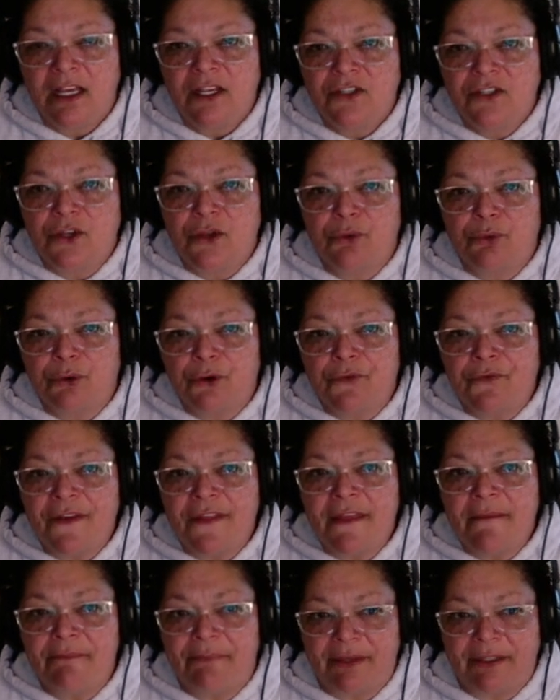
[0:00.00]
So the roof
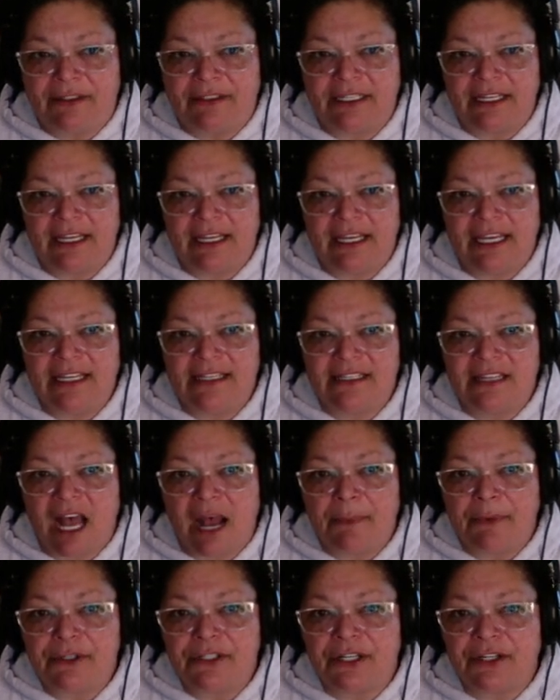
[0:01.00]
in the building is
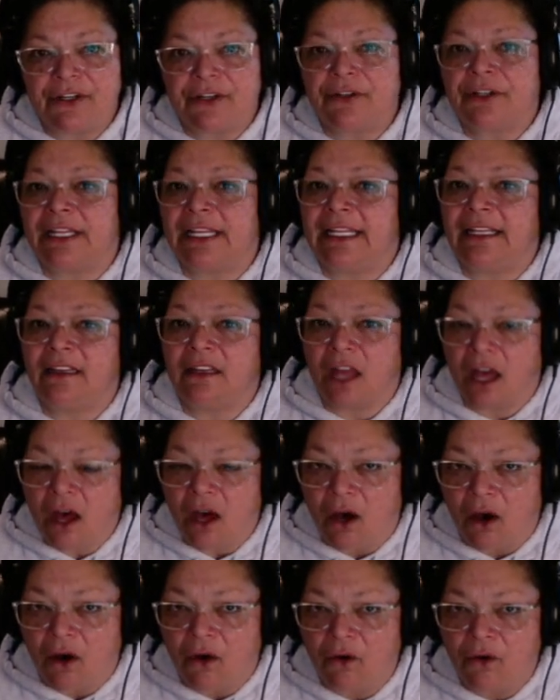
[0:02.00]
not particularly
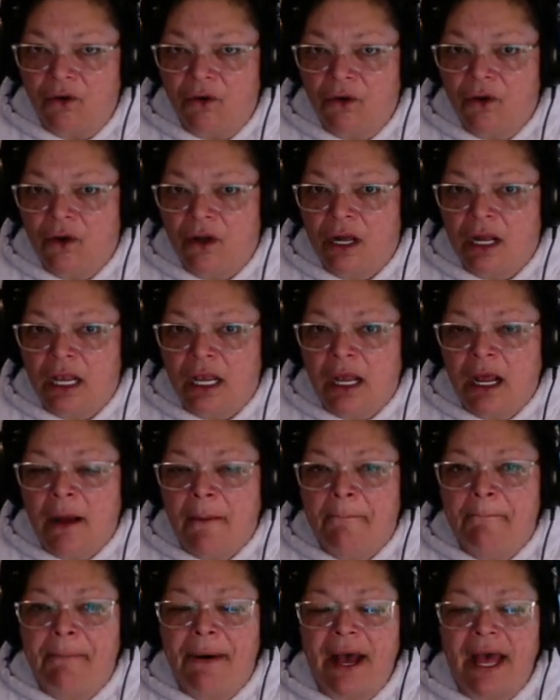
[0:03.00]
low,
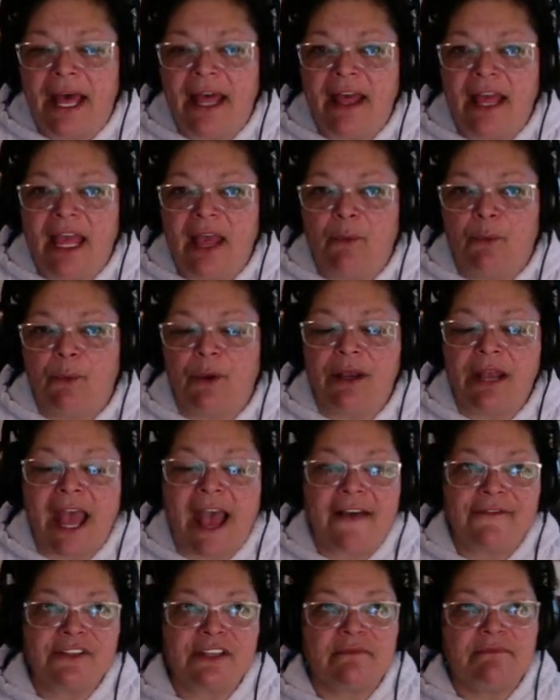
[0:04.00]
but it would
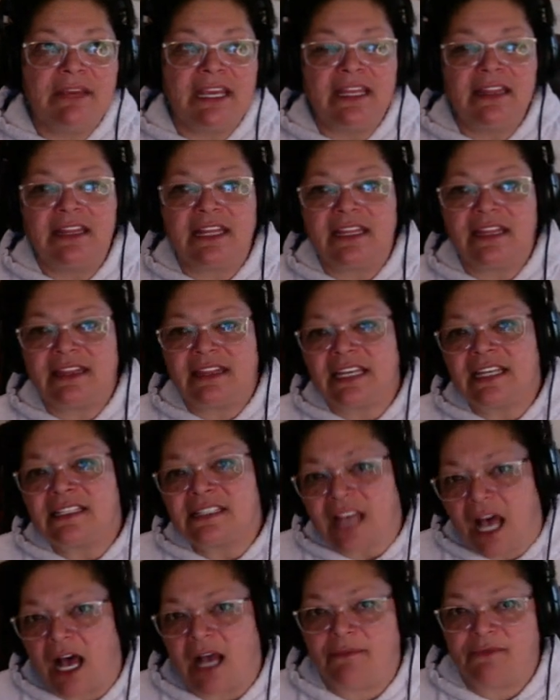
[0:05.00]
have to mean that this
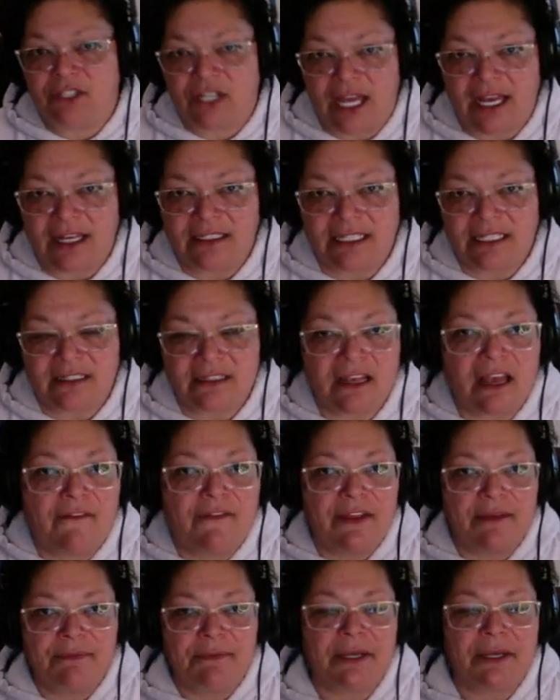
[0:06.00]
object, this of
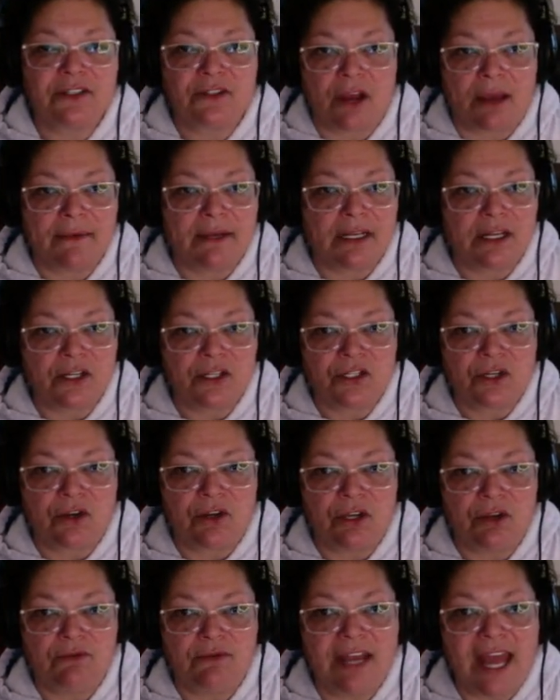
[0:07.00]
the picture I'm going to show
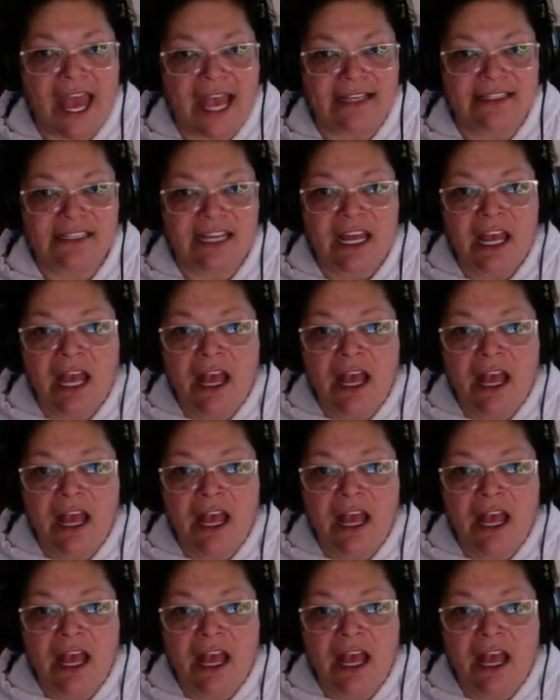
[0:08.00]
you next,